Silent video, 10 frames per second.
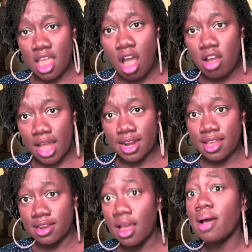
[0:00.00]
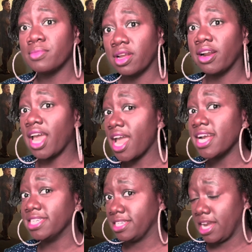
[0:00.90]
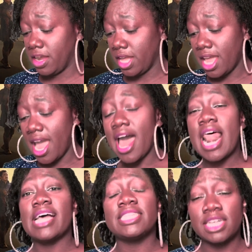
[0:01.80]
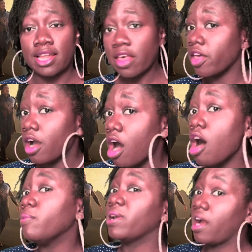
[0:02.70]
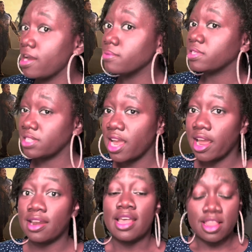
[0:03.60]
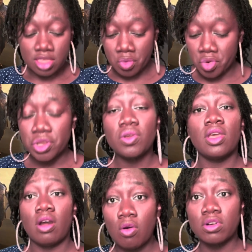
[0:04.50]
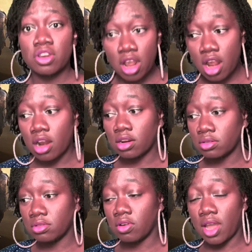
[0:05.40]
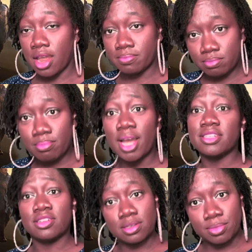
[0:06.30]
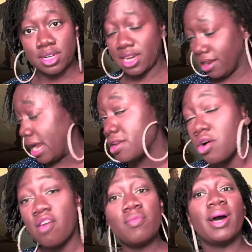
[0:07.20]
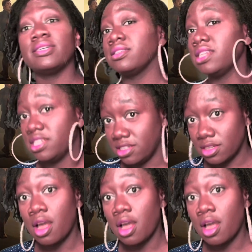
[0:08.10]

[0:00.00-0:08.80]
all kind of getting up there in age now. And I'm saying that they all, but I am saying that when you get older, okay, body start to break down. I know everybody's knees